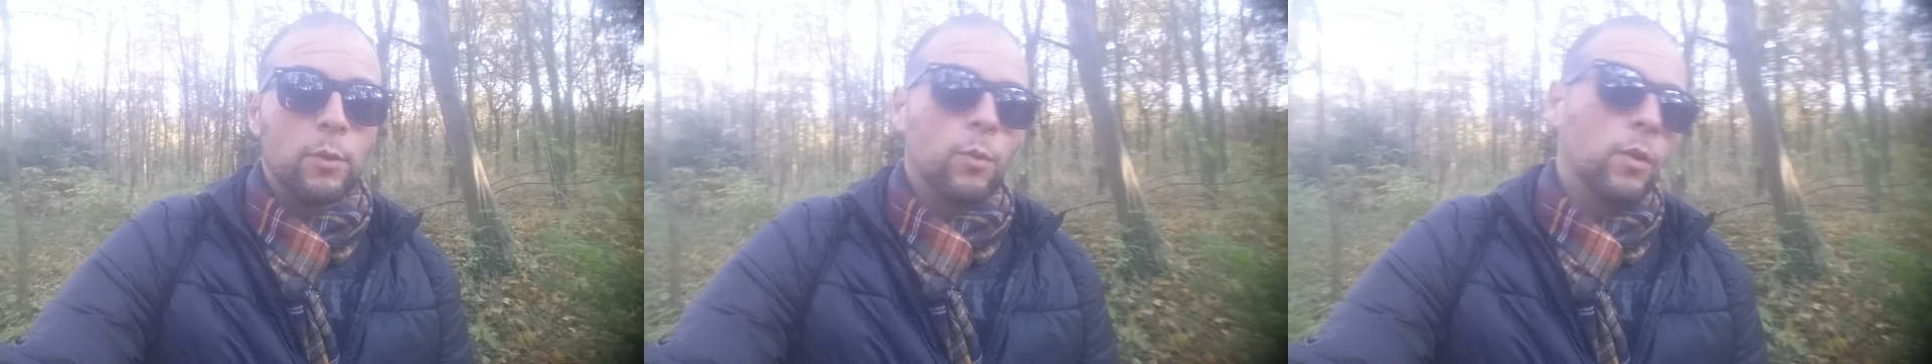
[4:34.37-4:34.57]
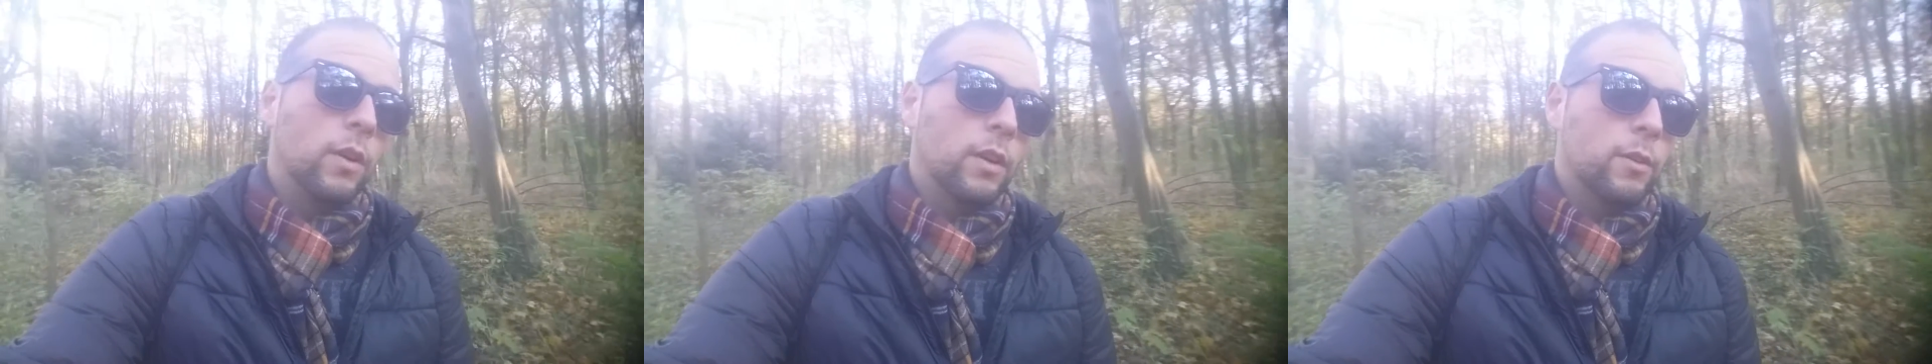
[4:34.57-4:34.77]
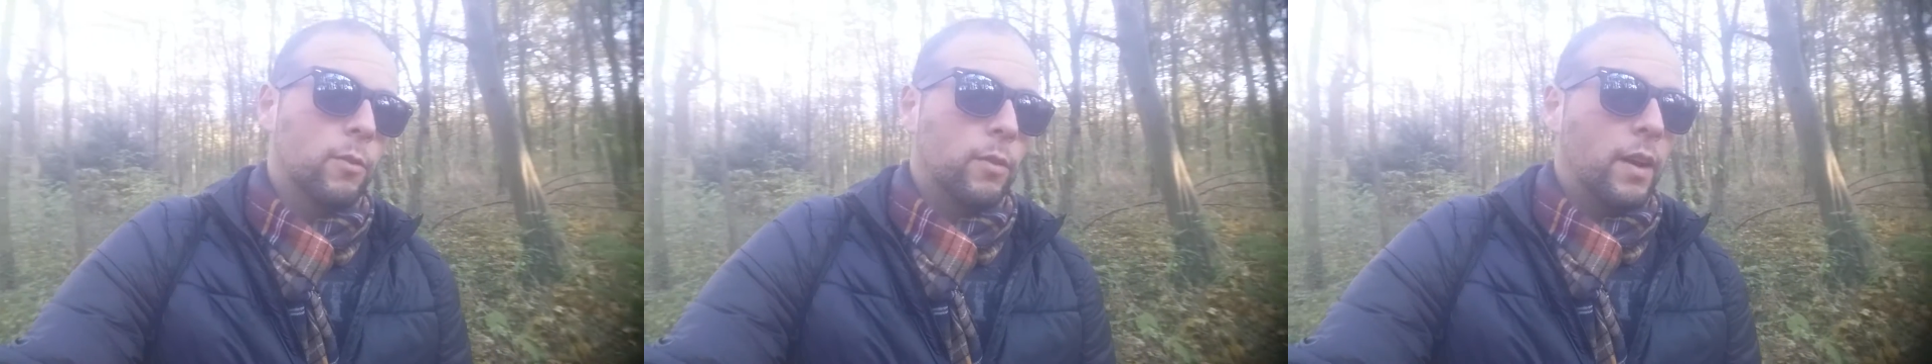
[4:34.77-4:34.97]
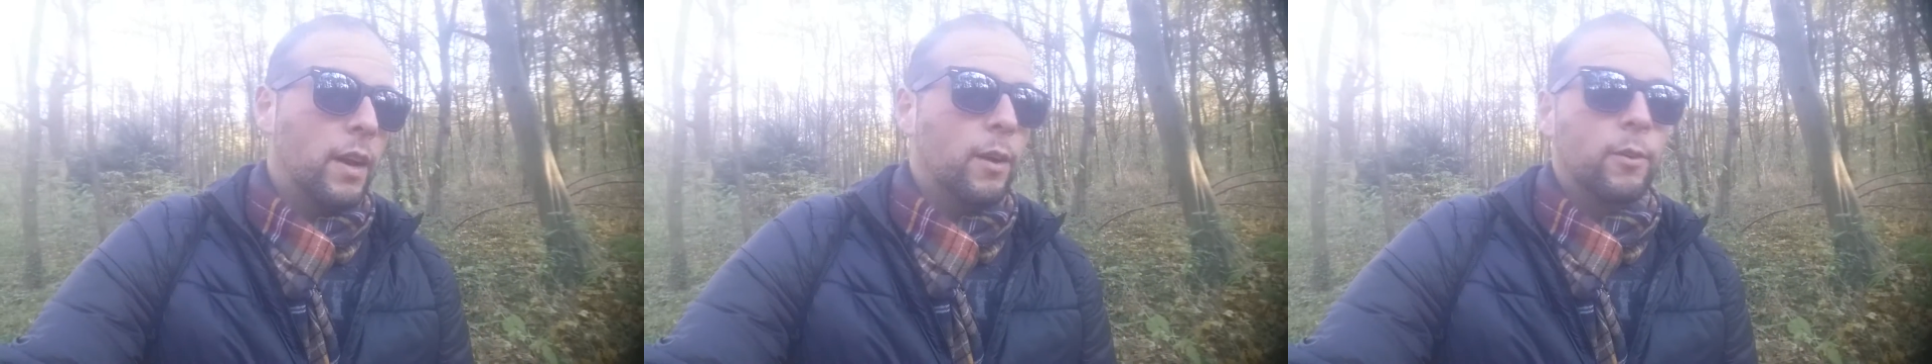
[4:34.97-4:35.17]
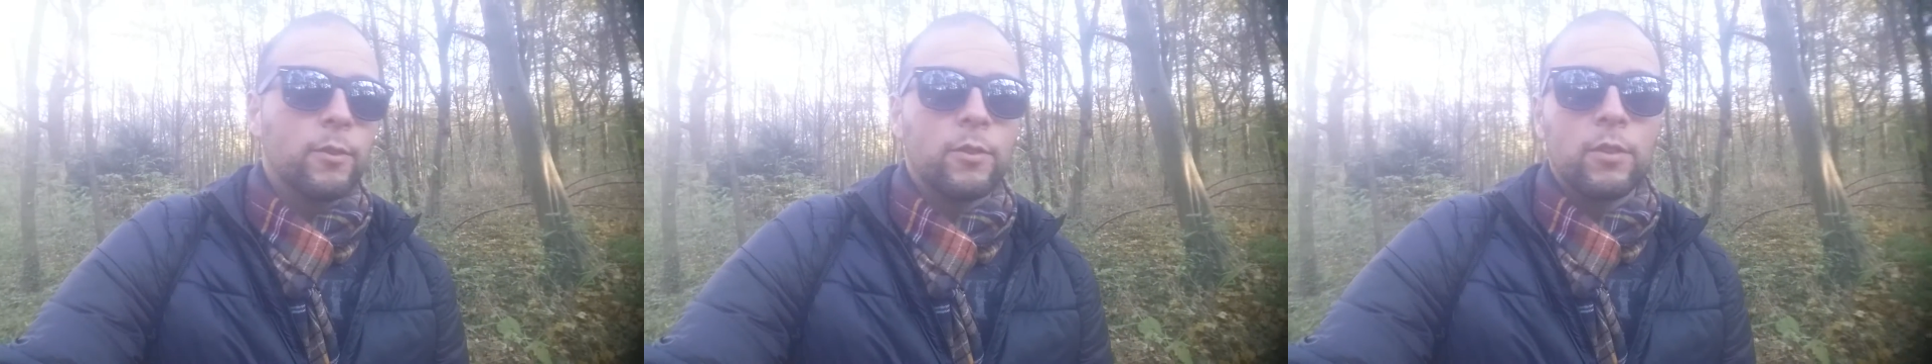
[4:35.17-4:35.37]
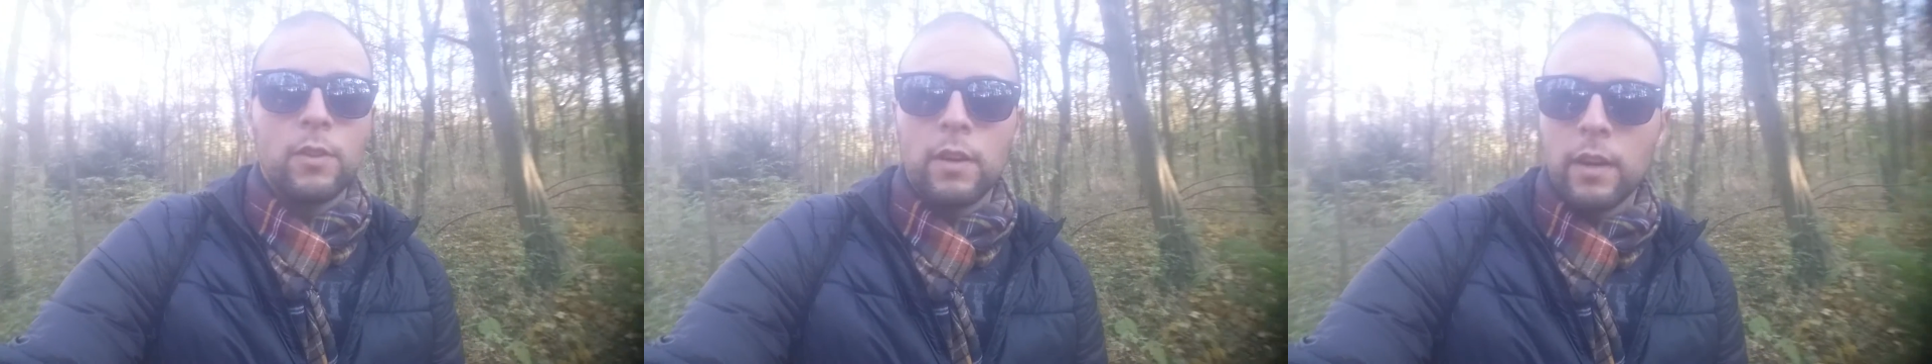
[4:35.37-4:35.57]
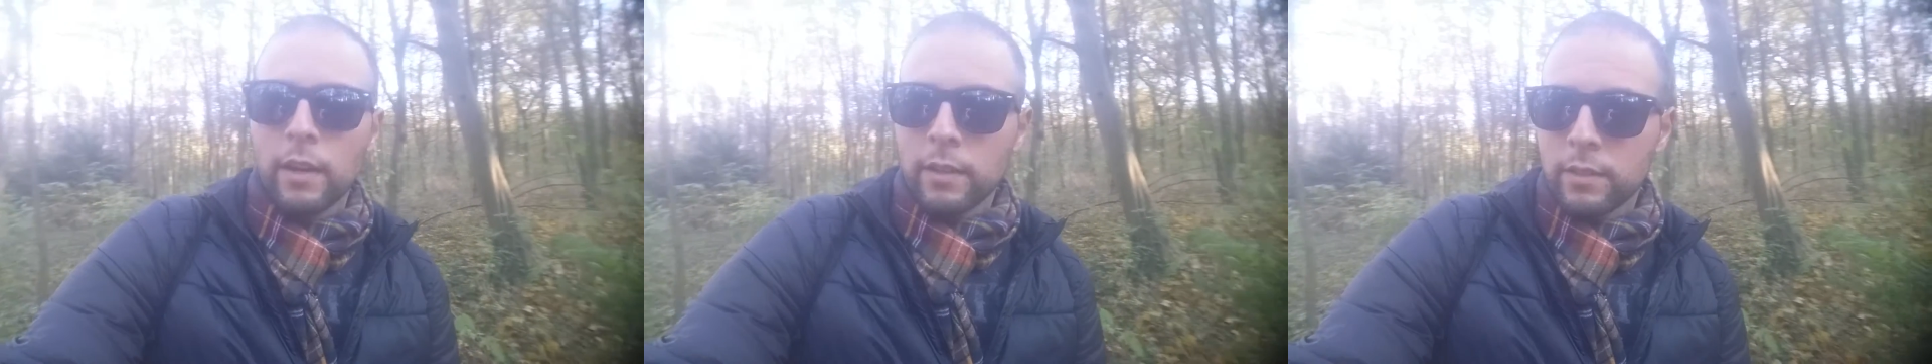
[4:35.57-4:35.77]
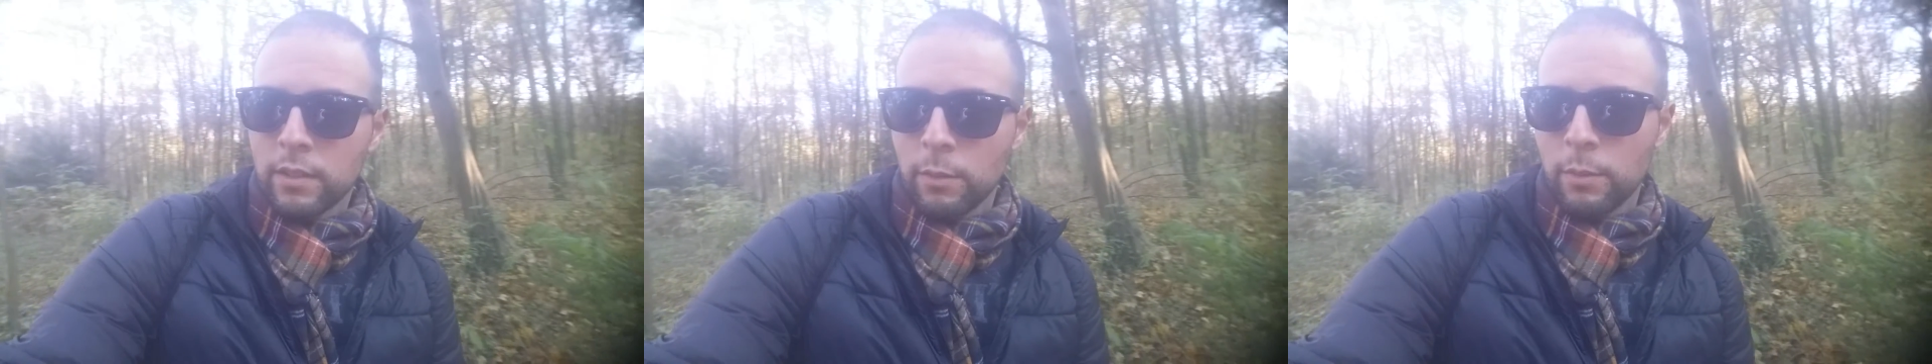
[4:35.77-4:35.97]
to walk around, to
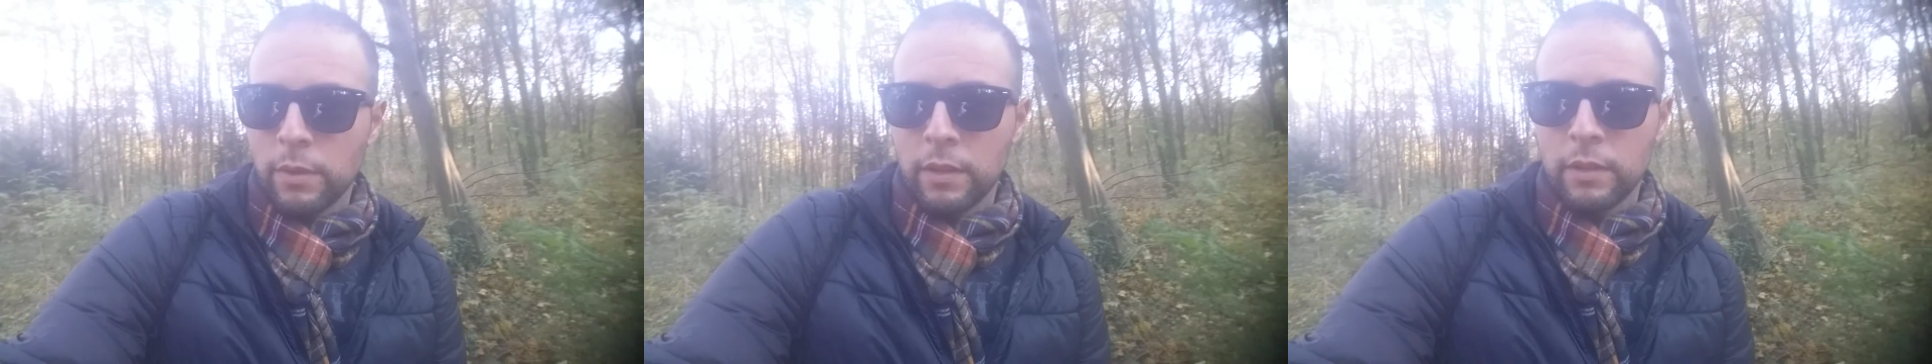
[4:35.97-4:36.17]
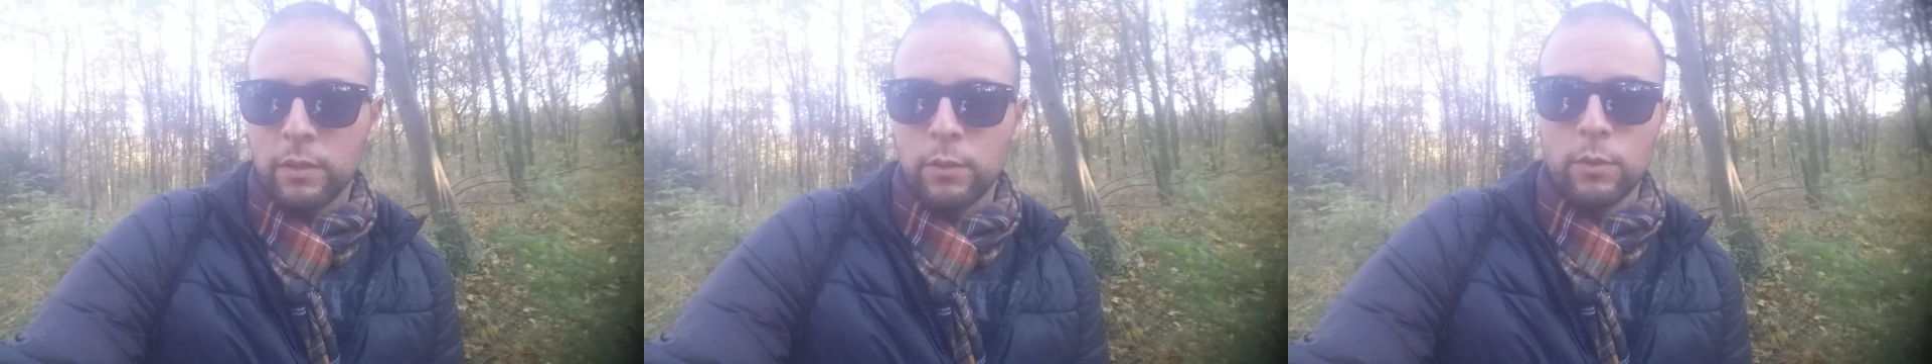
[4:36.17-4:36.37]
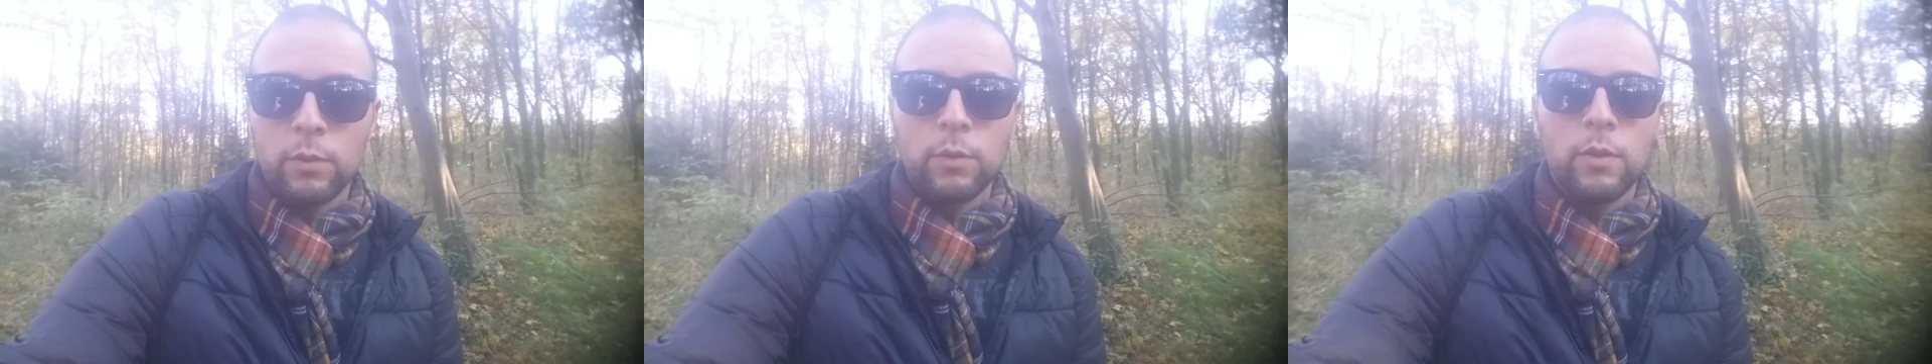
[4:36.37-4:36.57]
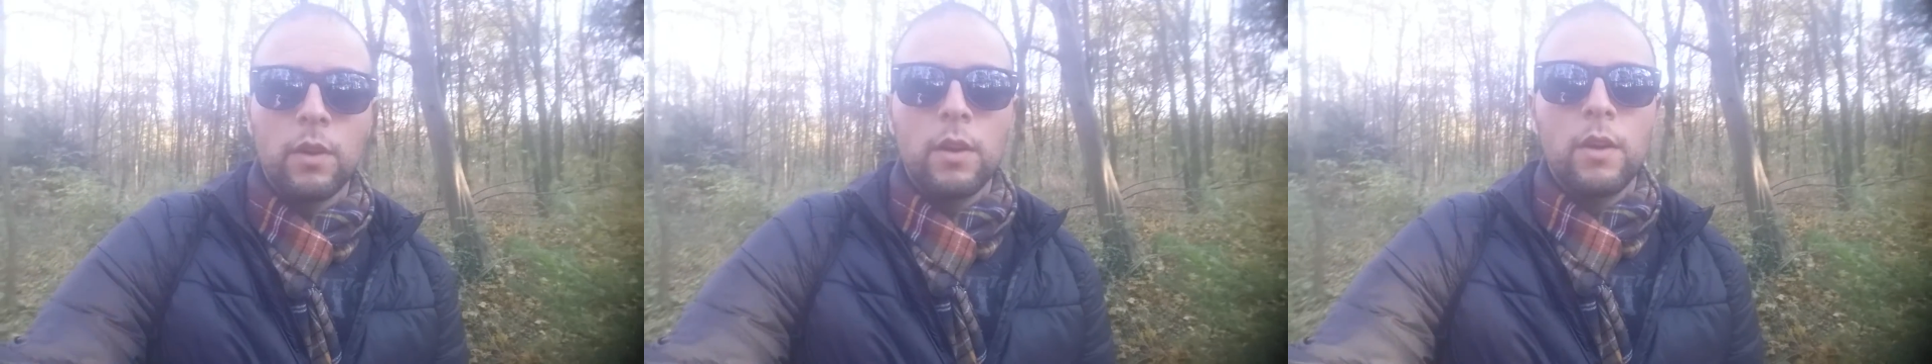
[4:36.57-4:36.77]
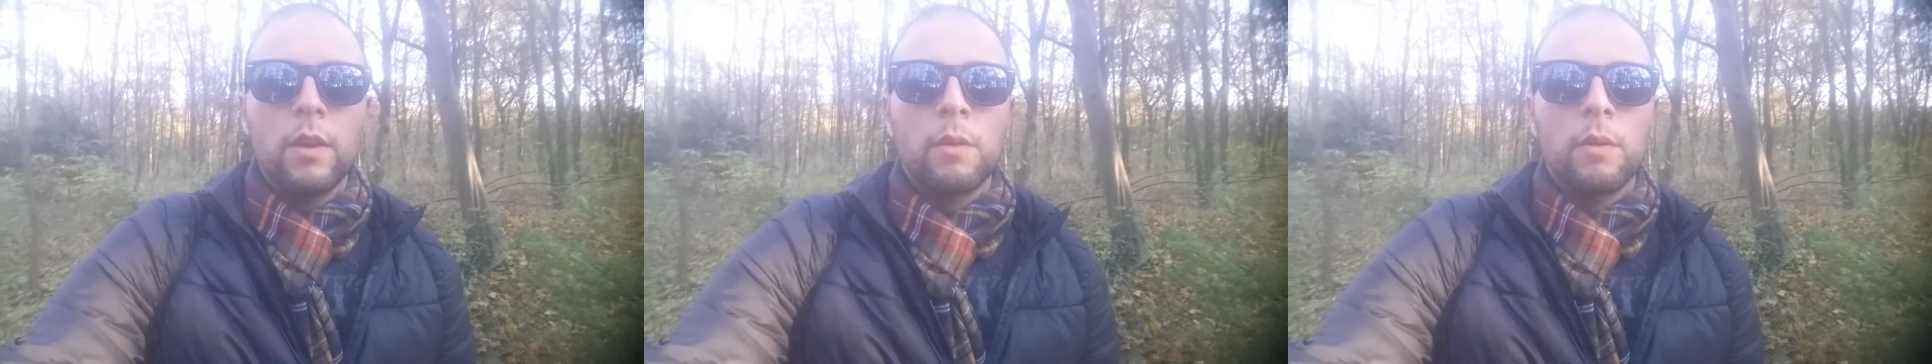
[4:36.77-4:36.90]
hug somebody, to